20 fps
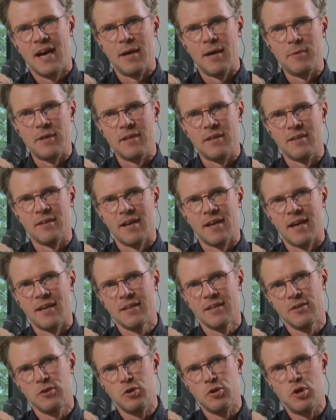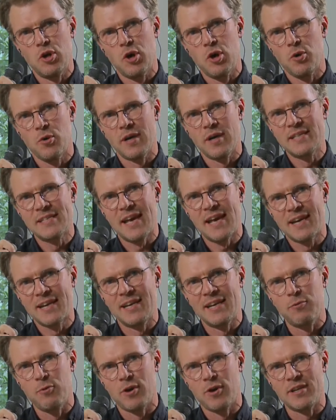I mean, I didn't know
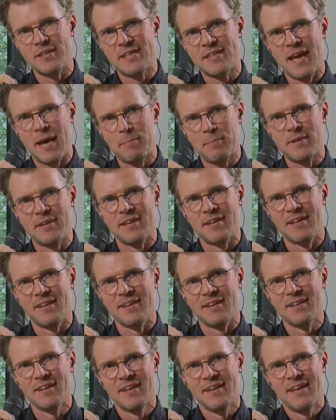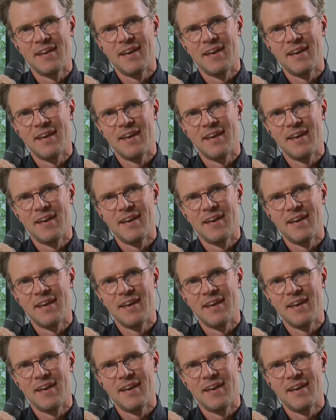exactly what is happening,